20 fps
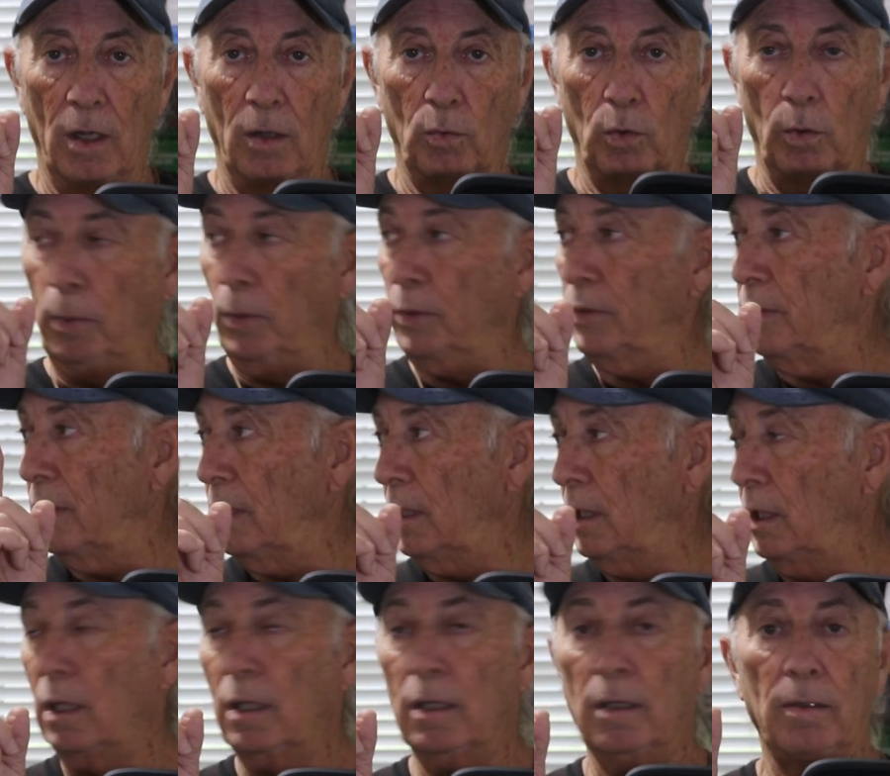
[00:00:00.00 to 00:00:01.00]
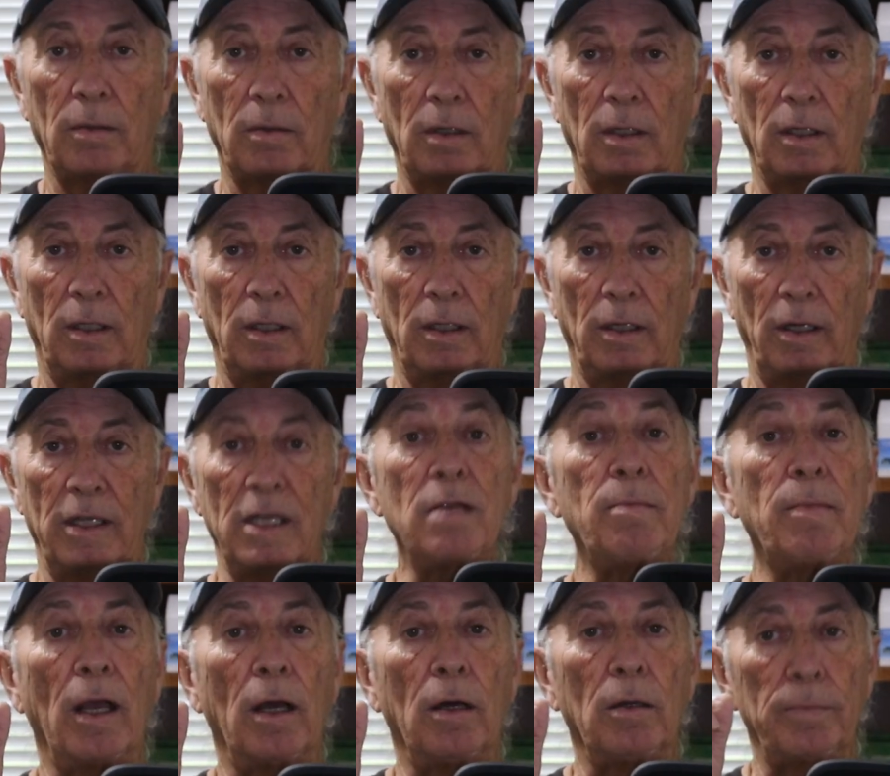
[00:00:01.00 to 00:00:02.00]
we'll put the uh,
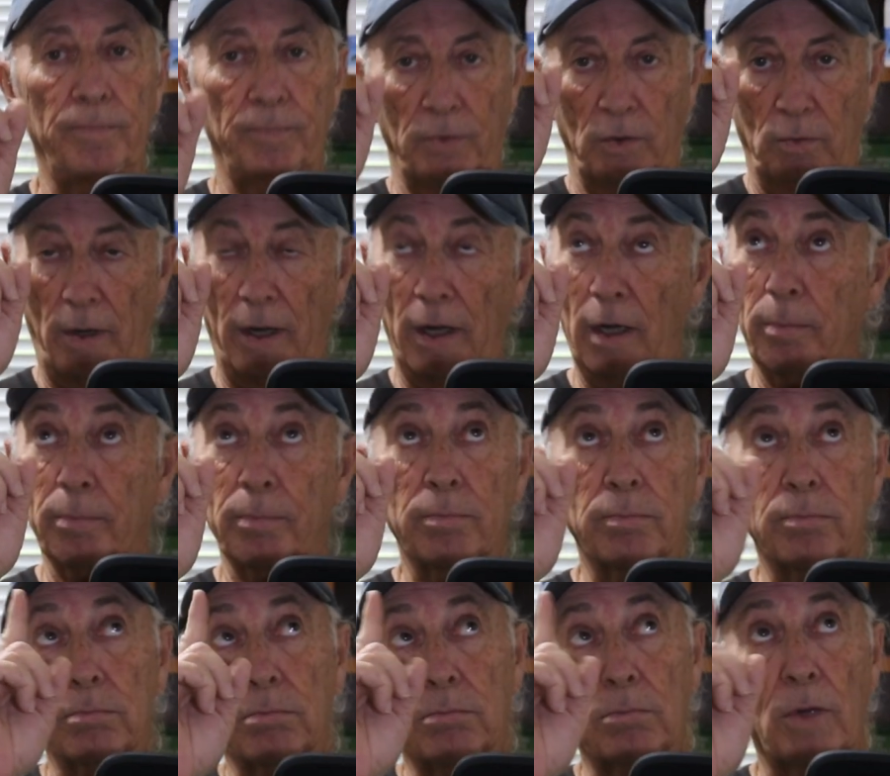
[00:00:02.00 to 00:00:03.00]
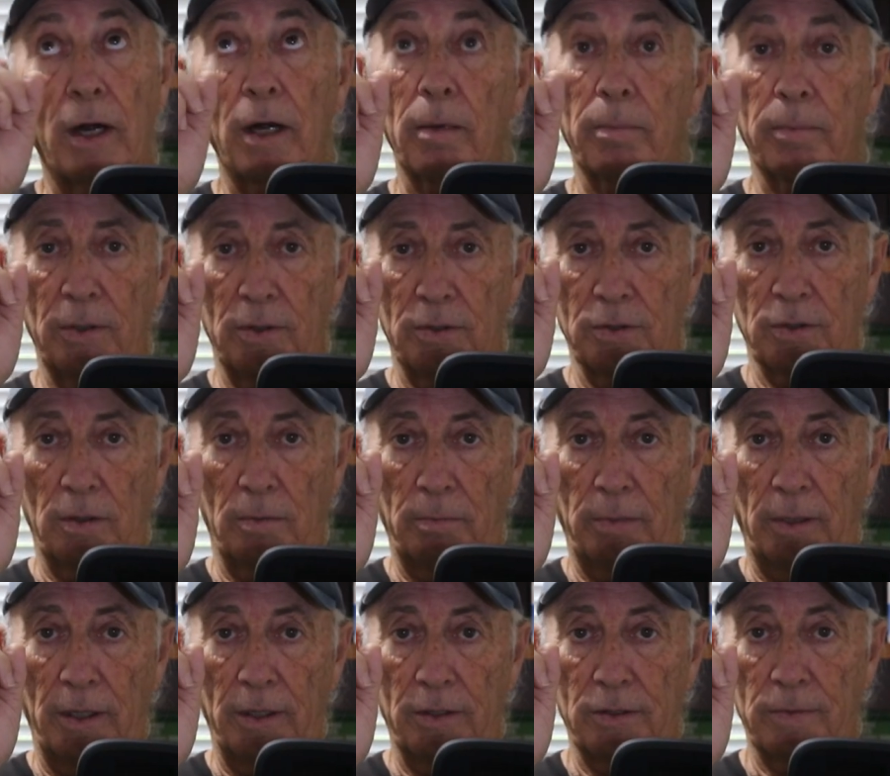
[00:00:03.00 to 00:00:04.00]
email right up right up here
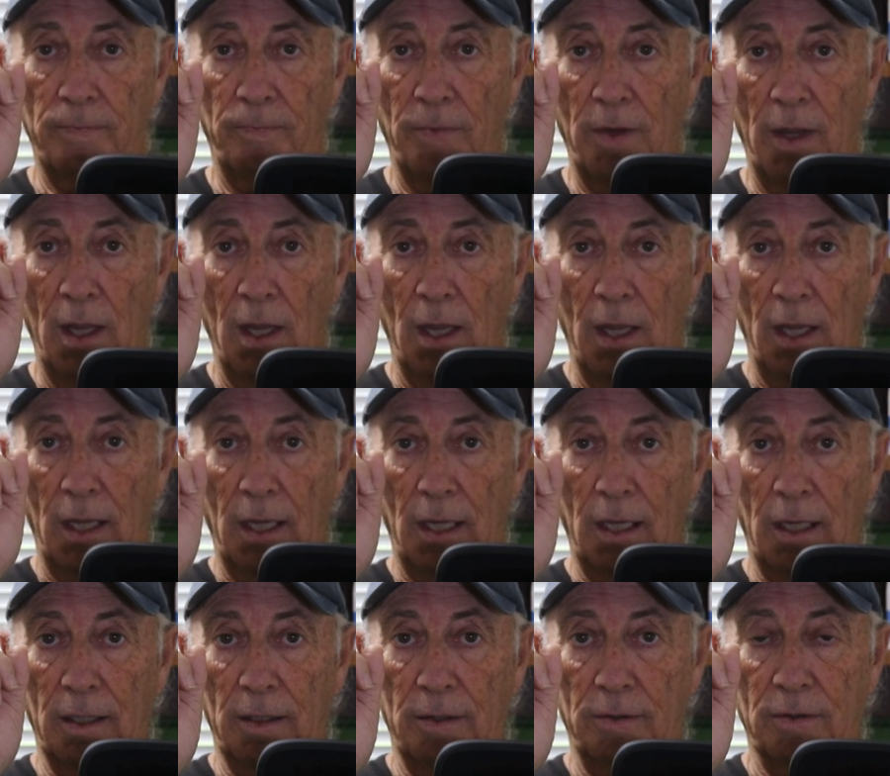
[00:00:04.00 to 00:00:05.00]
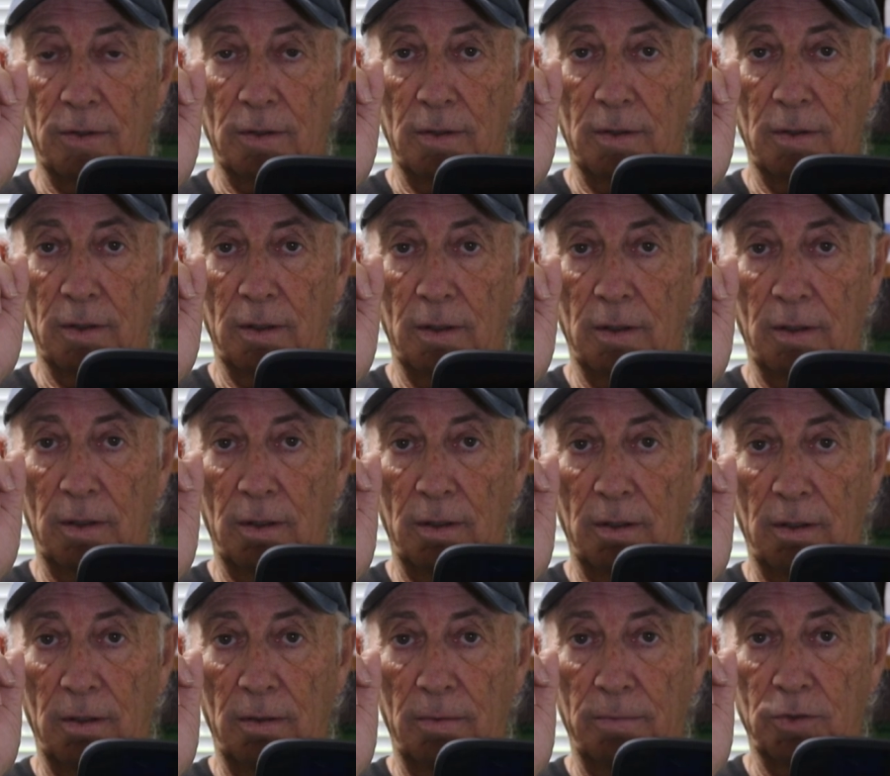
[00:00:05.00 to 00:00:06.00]
someplace, and
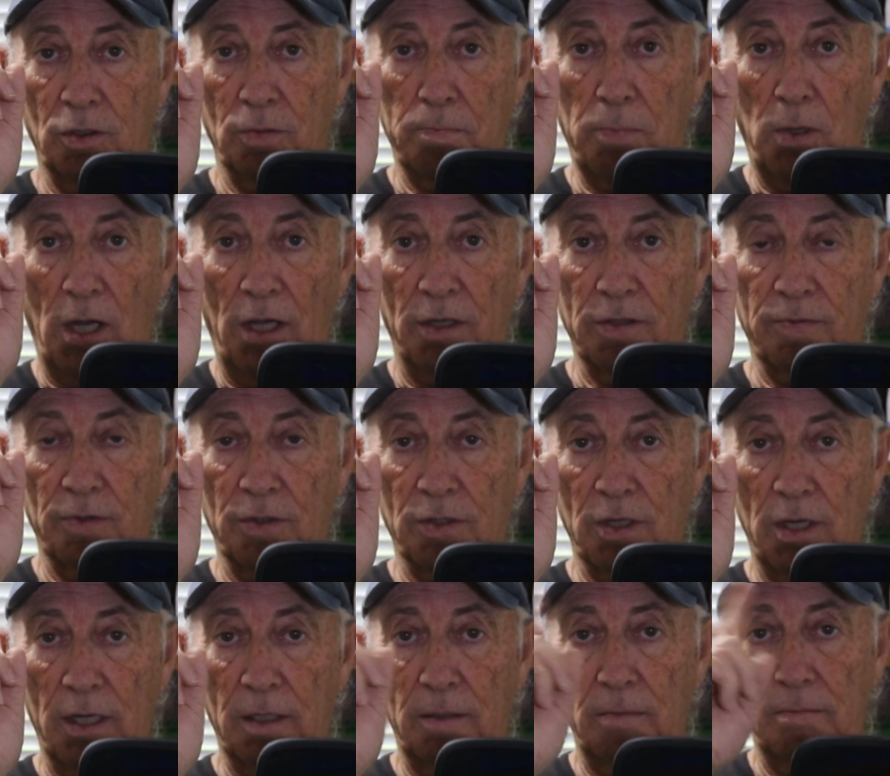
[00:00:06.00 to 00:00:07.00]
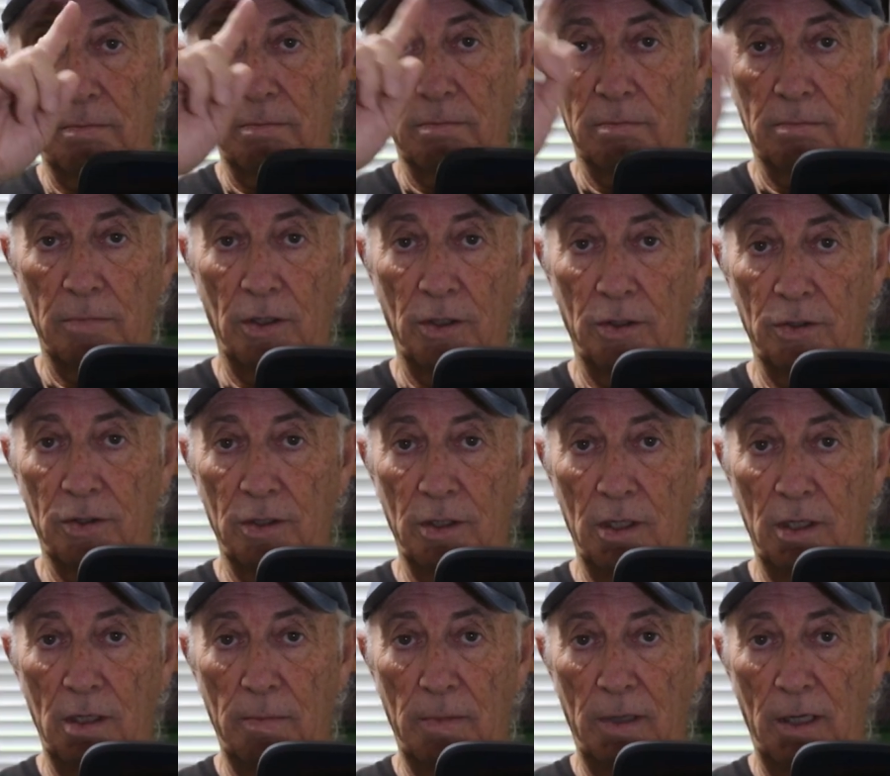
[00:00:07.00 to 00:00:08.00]
uh, just pause for a second. There's the
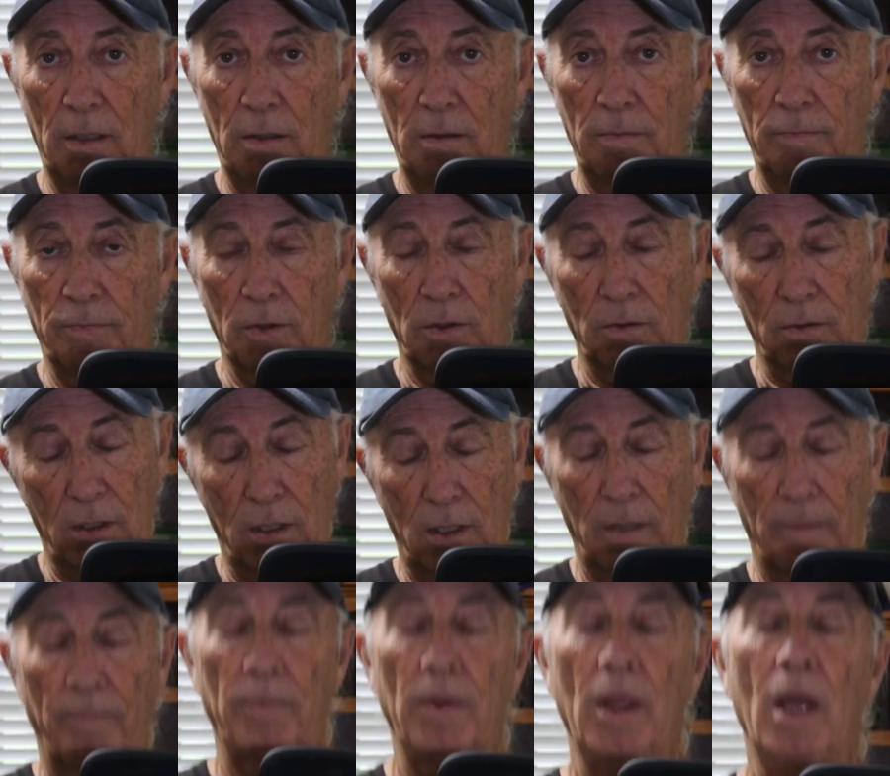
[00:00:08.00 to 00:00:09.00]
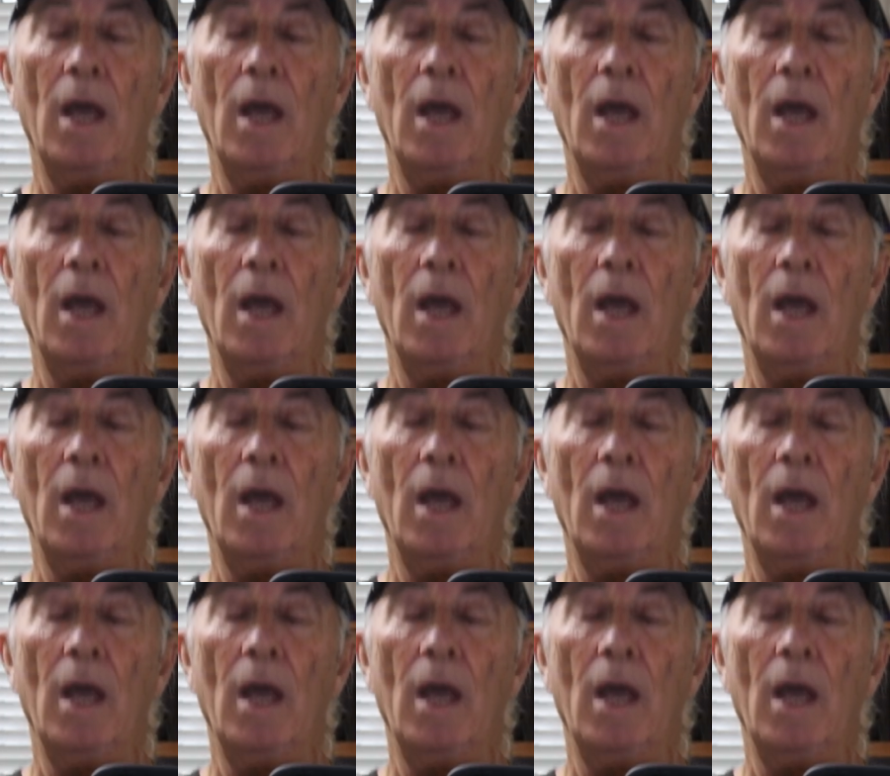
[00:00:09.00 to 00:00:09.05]
email. Okay.